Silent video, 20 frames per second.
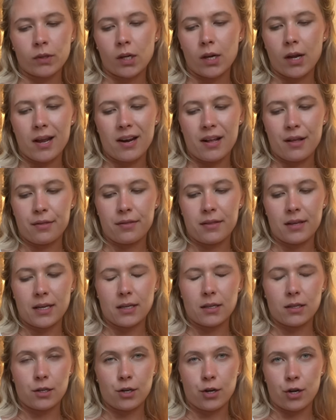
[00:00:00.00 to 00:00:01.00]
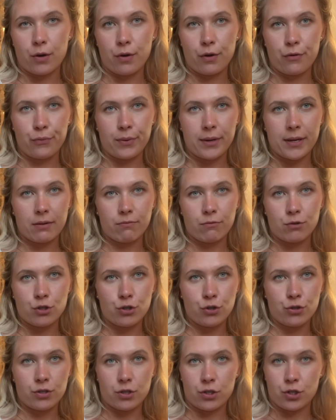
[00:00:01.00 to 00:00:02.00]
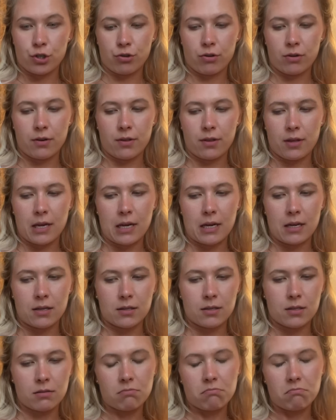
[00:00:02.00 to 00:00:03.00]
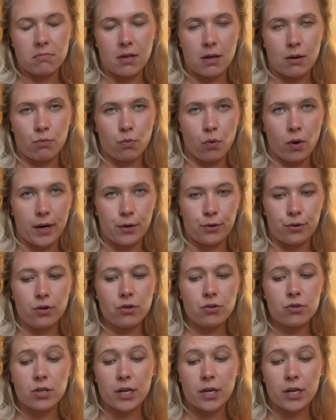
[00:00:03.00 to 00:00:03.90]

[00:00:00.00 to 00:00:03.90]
I think, you know, if we can reduce the sugar in things, then why not?